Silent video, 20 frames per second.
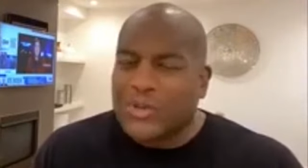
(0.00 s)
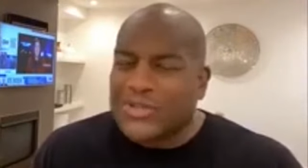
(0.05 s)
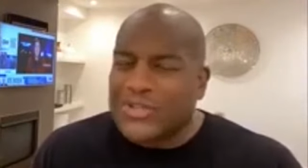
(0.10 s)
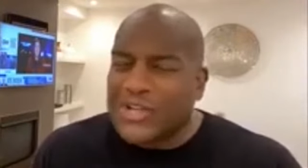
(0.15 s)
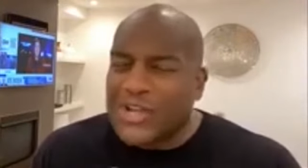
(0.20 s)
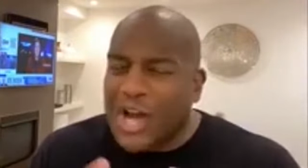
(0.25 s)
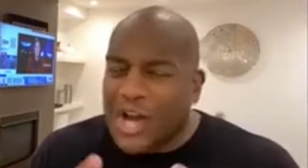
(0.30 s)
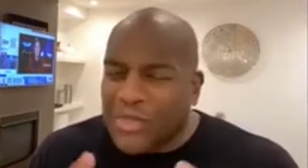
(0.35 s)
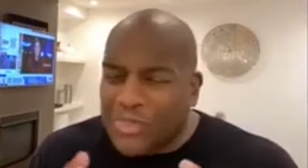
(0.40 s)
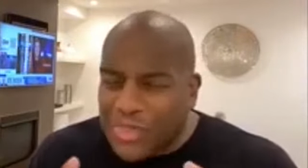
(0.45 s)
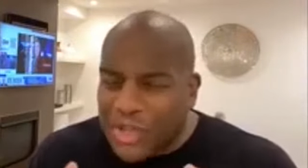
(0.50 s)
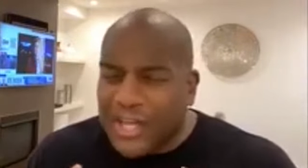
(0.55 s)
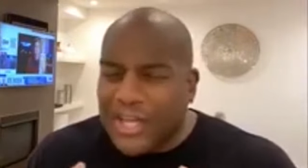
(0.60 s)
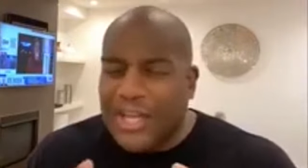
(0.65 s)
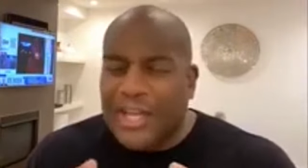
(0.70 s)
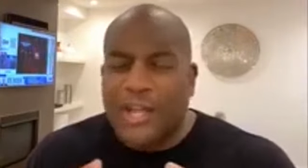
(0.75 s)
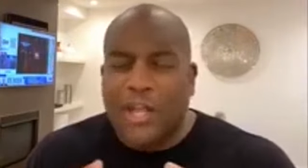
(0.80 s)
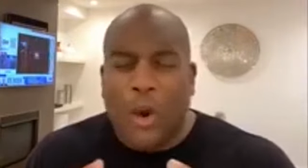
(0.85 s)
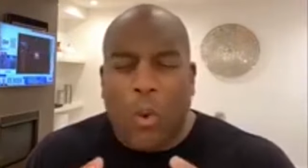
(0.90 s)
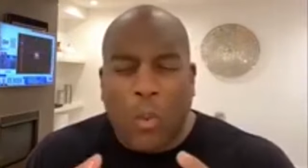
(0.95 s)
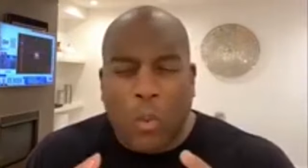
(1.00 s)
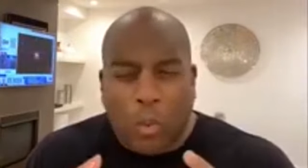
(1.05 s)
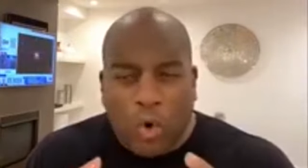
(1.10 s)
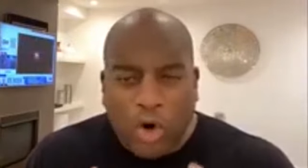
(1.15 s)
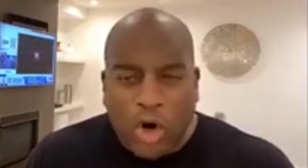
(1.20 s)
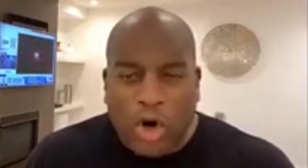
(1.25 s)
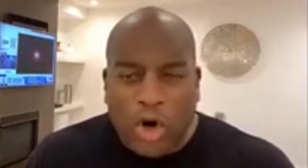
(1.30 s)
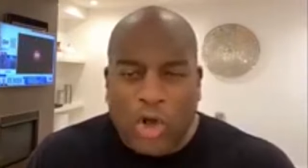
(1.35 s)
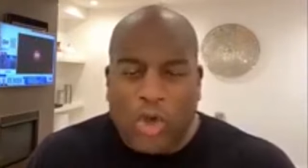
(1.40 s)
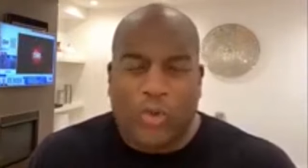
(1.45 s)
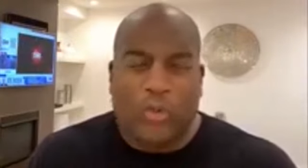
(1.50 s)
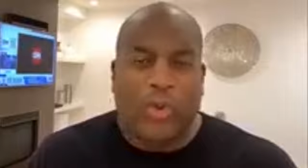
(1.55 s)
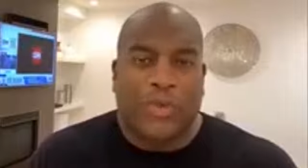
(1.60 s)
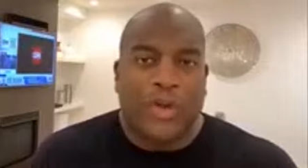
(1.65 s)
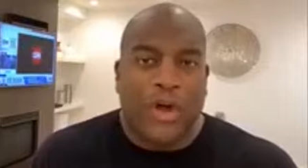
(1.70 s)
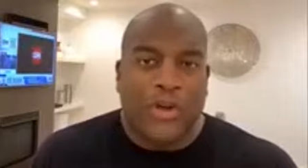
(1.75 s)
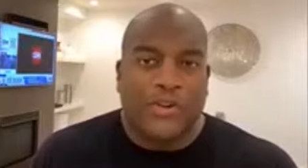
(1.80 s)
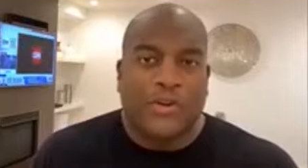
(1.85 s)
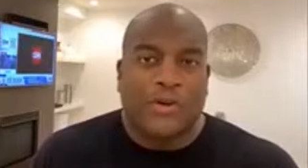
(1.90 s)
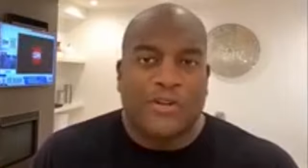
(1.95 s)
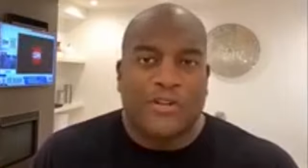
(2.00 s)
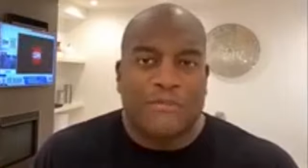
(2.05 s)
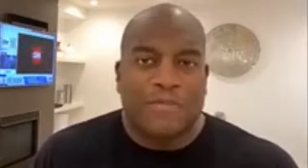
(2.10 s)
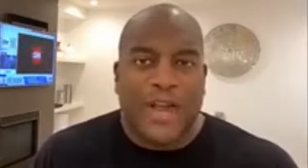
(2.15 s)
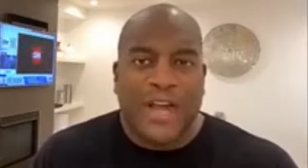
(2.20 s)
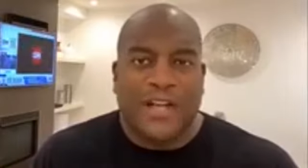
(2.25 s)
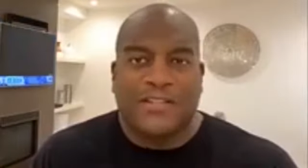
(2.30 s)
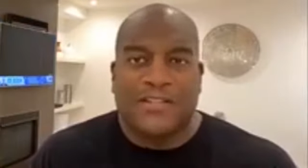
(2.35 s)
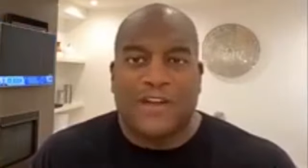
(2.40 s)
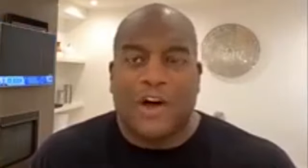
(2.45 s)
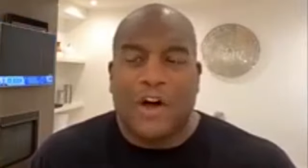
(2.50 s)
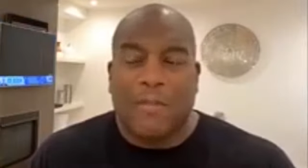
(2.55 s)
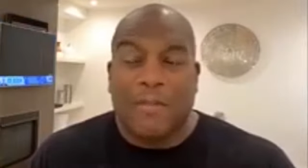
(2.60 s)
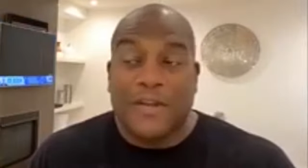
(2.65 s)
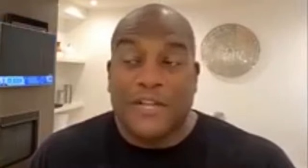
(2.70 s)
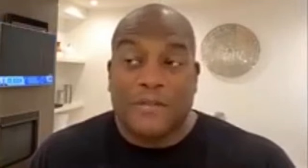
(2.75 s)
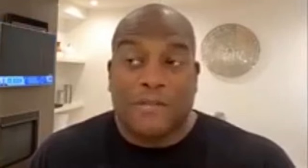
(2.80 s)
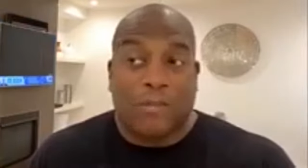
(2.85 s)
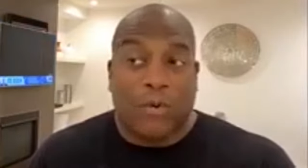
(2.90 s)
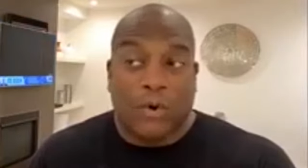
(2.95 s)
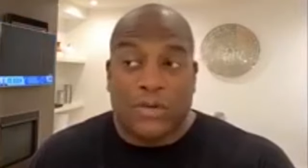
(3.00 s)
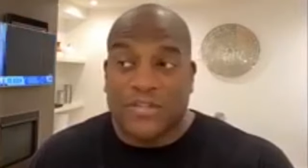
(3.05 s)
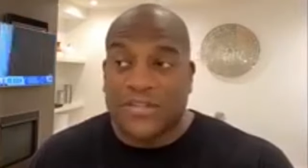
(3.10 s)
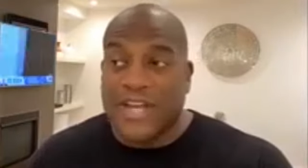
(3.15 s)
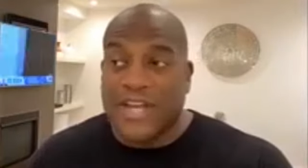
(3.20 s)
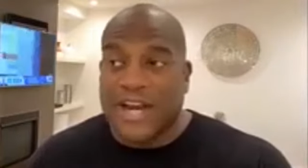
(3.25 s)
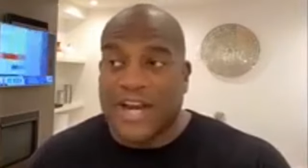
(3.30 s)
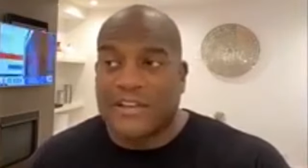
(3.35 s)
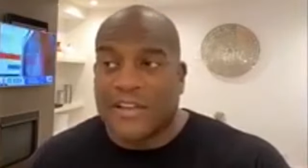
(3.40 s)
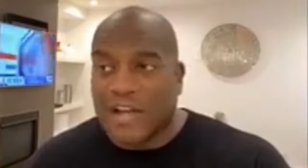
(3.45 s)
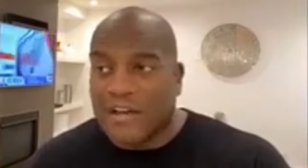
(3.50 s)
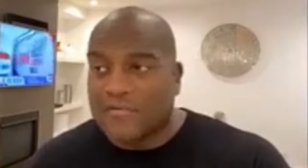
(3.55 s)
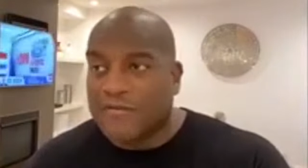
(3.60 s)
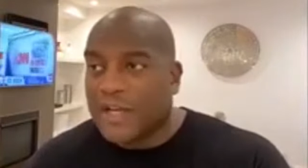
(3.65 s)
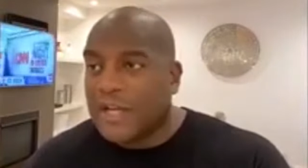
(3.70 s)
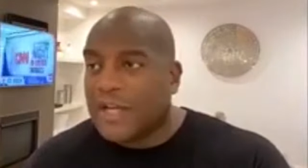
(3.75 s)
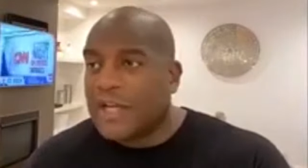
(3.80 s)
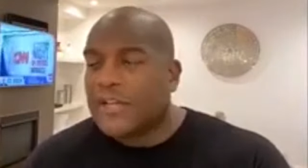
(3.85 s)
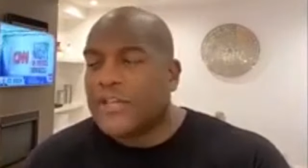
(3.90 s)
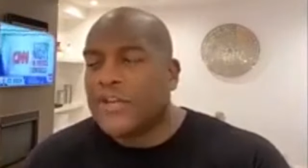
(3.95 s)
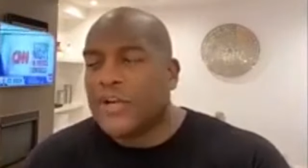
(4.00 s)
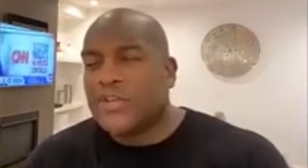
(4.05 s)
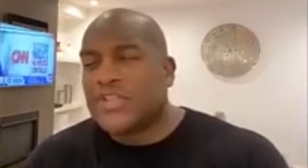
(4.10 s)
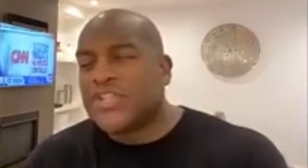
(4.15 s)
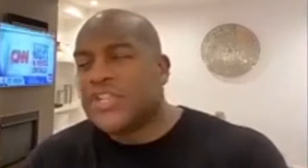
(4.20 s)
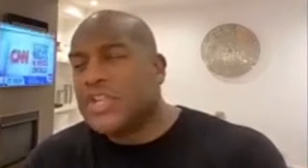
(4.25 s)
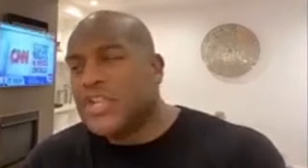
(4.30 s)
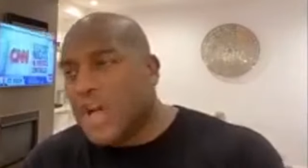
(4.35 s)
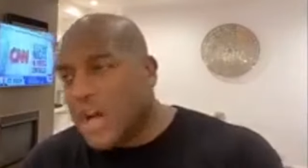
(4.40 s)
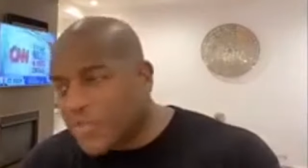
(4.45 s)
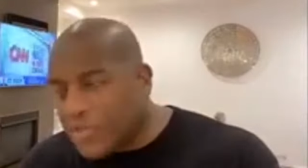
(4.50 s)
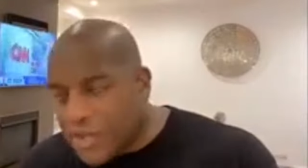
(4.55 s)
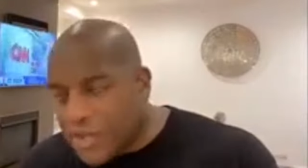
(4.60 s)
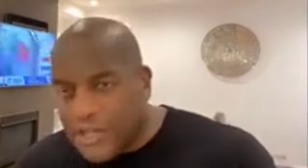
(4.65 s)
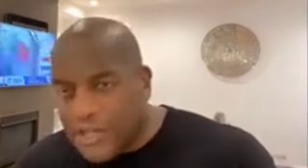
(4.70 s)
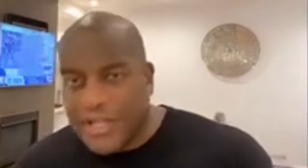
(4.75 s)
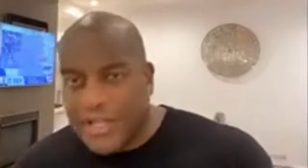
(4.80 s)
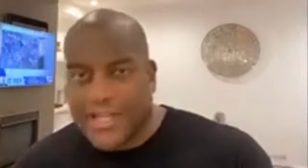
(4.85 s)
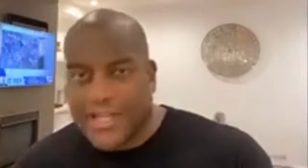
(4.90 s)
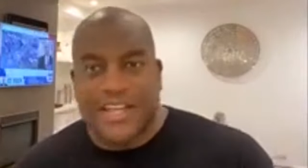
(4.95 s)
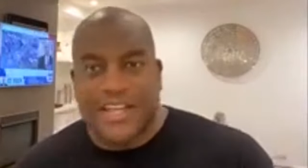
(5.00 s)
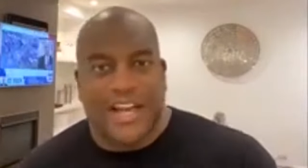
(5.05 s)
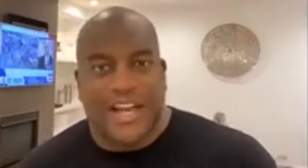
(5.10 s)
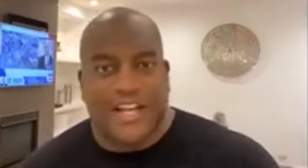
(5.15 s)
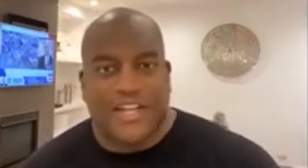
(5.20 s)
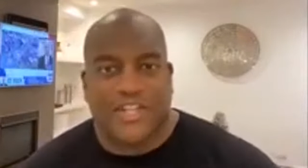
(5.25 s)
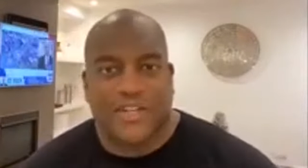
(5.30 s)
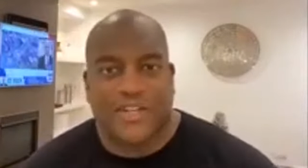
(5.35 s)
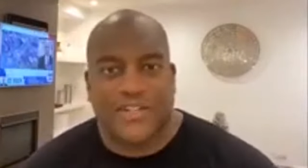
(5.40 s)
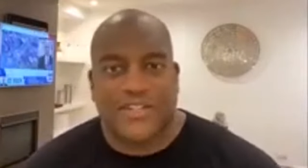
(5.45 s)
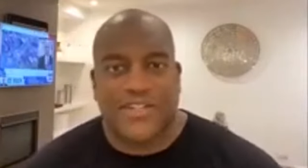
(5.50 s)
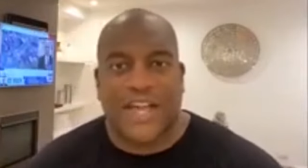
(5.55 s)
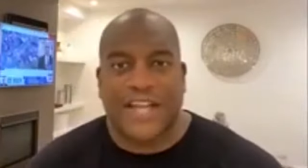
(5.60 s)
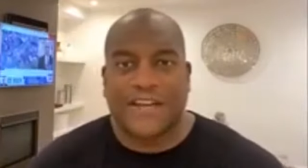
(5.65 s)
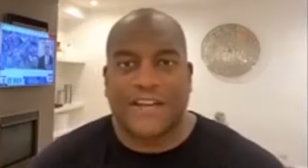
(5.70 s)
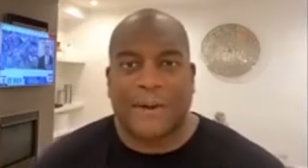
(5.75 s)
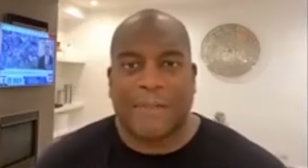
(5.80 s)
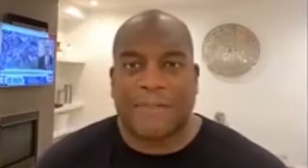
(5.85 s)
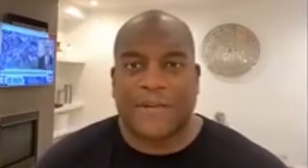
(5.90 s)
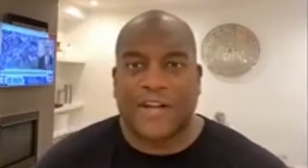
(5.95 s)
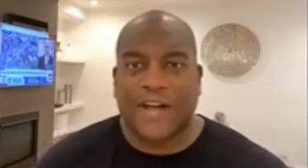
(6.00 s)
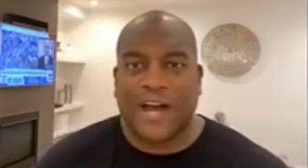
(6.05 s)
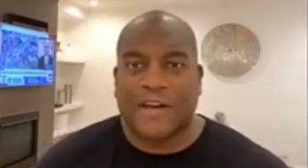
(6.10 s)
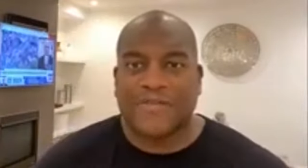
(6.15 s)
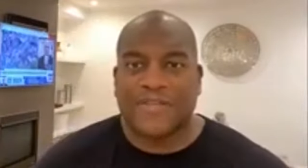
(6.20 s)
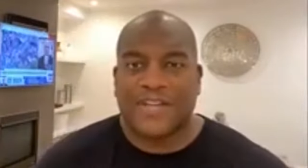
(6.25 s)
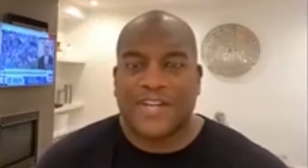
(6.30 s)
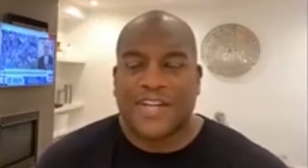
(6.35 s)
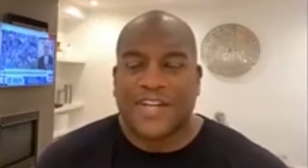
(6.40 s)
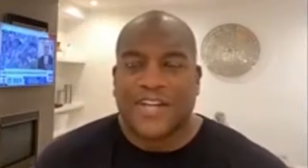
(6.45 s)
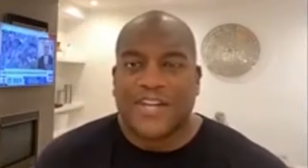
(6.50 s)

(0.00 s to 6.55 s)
There's nothing in the world, with all due respect to all my sports that I love, there is nothing like the NHL Stanley Cup playoffs.